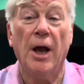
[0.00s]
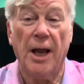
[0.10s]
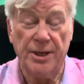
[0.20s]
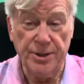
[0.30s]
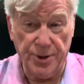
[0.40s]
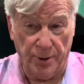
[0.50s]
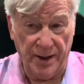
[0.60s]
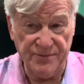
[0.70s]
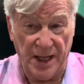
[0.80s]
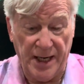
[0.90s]
and you don't
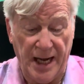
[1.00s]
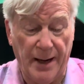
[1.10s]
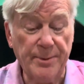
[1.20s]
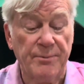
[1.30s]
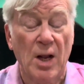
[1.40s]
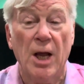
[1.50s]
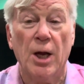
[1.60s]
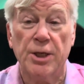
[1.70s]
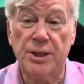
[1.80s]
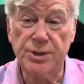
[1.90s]
have that app,
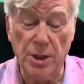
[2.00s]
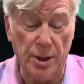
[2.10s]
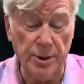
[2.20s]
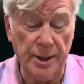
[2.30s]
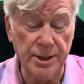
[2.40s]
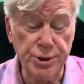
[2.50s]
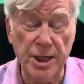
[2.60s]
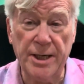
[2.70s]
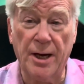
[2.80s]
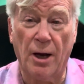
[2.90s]
you start on a
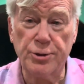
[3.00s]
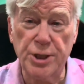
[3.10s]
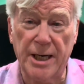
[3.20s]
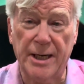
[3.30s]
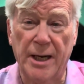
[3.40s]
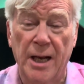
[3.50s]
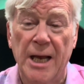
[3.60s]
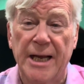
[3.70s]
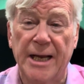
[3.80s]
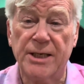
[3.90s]
G. Now, G
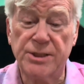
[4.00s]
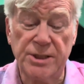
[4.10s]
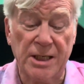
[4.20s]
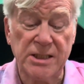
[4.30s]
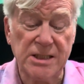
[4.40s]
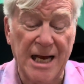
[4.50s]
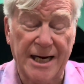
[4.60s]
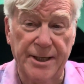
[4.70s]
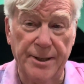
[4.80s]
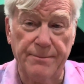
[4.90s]
is the
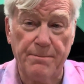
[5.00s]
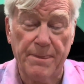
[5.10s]
second